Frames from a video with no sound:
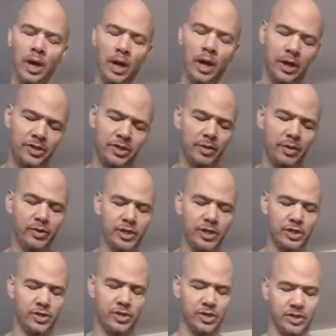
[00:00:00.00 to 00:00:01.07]
Jimmy, you
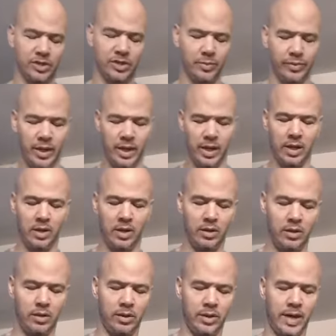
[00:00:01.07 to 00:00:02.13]
touched on something
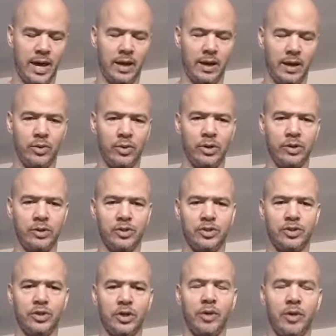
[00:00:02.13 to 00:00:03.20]
that I want to
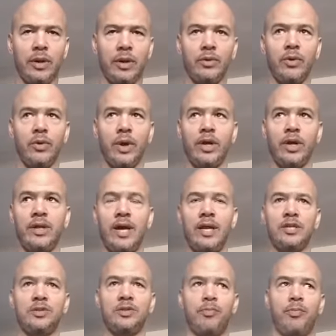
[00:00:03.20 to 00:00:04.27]
just talk about real quick, and that
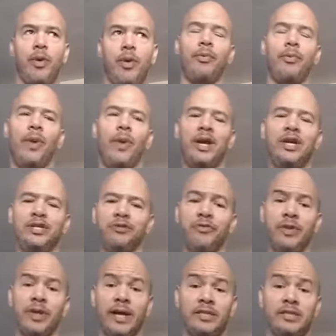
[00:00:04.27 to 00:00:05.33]
is preparation
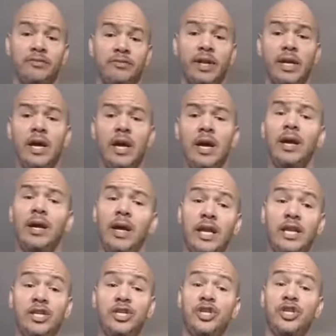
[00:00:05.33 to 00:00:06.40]
for the activity
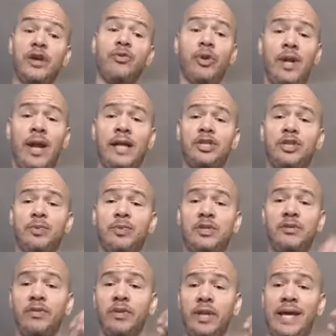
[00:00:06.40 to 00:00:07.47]
in general, not
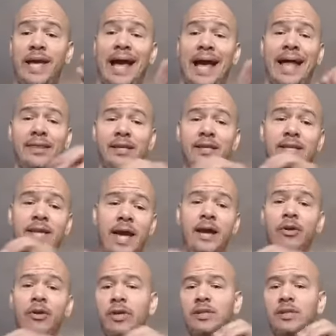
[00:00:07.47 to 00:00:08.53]
specifically at the day
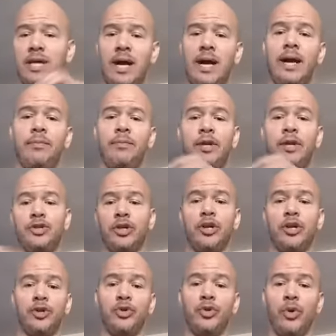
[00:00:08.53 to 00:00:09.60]
or the time that you're
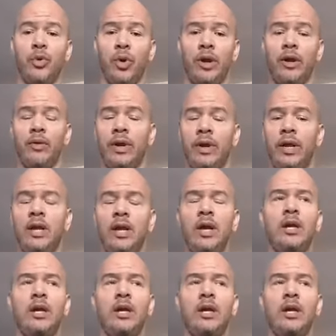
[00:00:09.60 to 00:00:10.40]
going to do a workout, right?